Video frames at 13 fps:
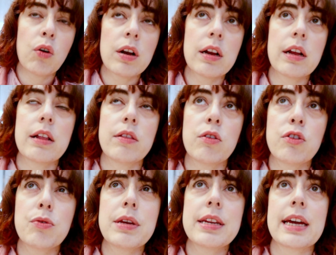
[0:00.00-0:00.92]
or they're
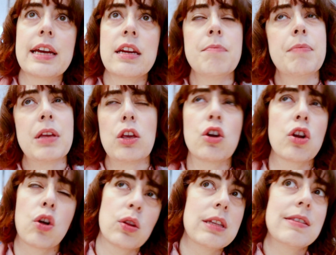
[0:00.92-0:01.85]
doing dine-in, but you
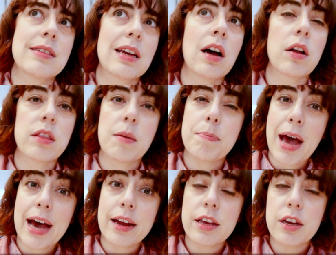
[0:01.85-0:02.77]
can only sit on the
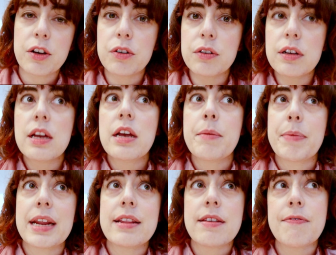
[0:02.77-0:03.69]
patio.
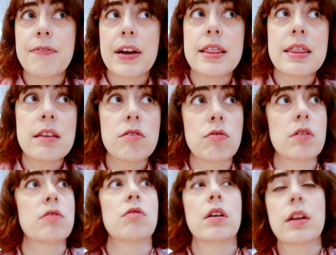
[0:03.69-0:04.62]
But I did find this
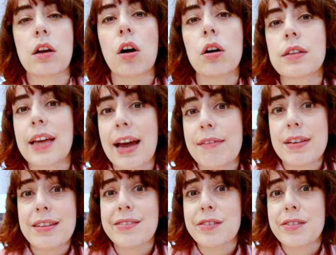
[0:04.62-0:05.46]
restaurant called Cafe